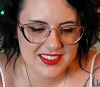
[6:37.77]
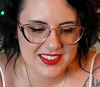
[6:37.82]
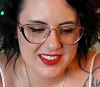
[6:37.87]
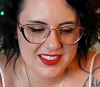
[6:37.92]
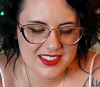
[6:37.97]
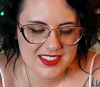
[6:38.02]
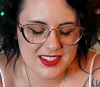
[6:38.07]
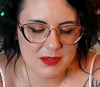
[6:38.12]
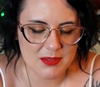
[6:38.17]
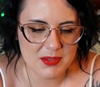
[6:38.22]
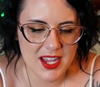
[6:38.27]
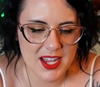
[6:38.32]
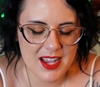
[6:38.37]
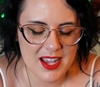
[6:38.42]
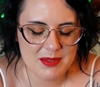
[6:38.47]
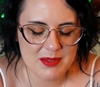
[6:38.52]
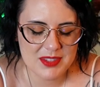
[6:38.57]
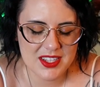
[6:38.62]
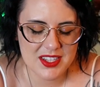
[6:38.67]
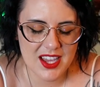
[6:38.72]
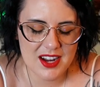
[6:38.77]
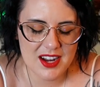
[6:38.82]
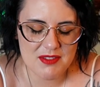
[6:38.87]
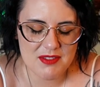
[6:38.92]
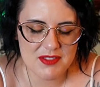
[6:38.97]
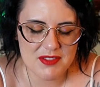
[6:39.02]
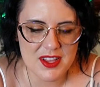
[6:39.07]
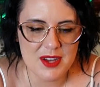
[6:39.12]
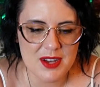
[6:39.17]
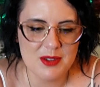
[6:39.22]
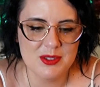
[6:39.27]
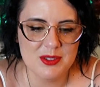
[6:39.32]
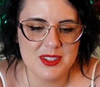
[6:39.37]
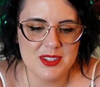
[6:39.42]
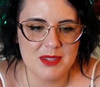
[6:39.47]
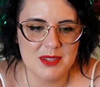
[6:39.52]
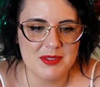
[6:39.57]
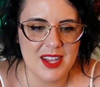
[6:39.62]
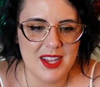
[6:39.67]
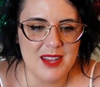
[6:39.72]
sometimes you gotta flow,
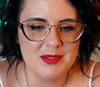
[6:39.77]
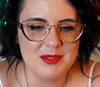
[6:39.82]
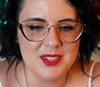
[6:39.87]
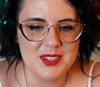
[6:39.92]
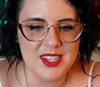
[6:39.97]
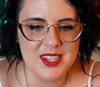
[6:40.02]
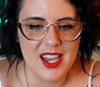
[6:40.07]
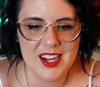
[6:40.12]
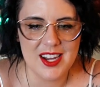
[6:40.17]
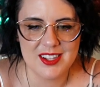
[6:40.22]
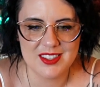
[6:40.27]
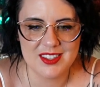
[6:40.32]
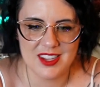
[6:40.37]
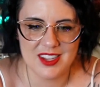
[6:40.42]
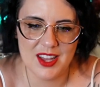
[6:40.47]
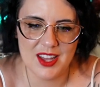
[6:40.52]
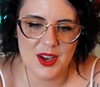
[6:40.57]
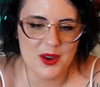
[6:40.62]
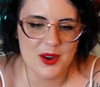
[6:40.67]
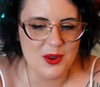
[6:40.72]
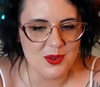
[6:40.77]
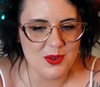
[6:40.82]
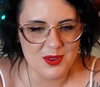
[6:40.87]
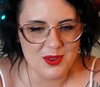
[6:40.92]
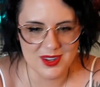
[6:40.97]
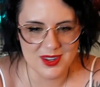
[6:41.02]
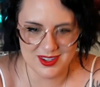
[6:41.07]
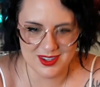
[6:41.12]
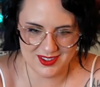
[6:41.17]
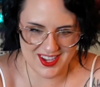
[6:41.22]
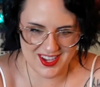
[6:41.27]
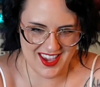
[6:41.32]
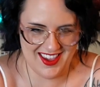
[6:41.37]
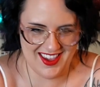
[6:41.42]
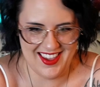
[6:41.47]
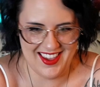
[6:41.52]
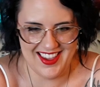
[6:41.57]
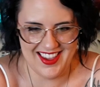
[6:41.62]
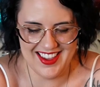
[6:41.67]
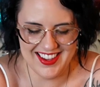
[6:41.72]
sometimes you gotta slow,
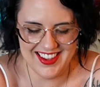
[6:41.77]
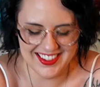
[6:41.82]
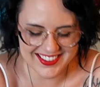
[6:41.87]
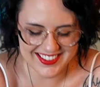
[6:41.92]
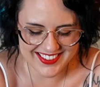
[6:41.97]
okay?